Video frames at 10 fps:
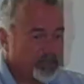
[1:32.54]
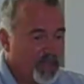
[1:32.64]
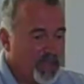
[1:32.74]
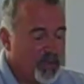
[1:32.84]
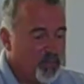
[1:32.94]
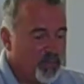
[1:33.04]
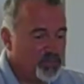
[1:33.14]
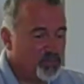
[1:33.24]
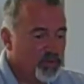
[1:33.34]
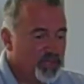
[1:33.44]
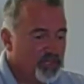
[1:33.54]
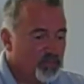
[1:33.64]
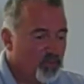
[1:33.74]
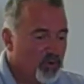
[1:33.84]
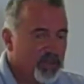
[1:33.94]
At 1:20 in the
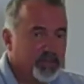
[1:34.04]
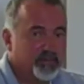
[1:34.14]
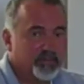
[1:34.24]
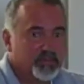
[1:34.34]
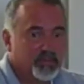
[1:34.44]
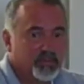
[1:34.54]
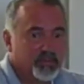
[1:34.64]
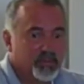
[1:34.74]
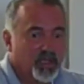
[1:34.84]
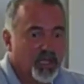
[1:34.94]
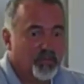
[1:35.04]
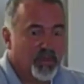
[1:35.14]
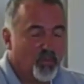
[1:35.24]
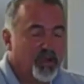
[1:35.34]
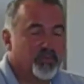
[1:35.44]
morning,
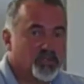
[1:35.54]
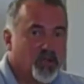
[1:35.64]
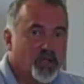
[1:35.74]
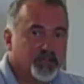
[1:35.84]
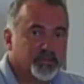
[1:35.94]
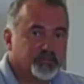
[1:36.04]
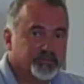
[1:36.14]
my wife was called,